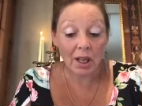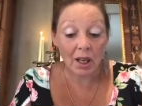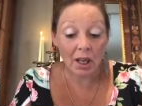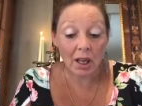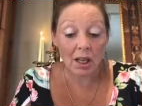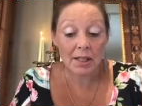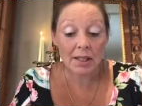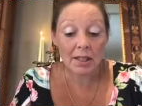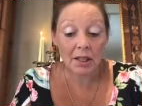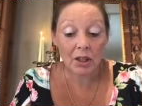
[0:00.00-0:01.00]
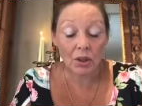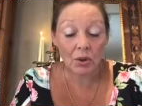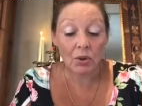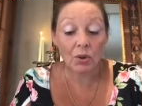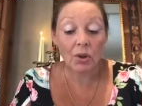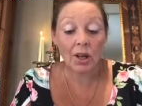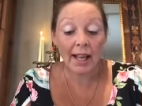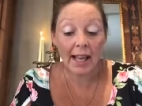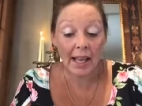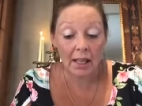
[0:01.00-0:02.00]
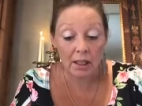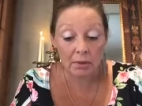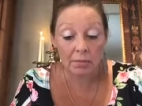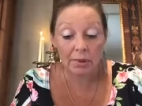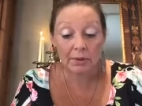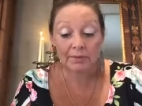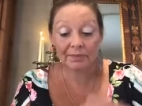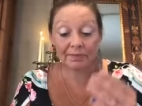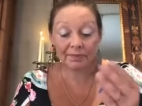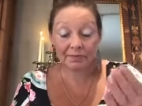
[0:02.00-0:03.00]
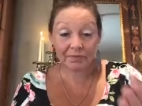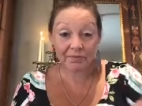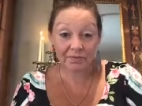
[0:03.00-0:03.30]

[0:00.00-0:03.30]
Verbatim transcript: I will ask your help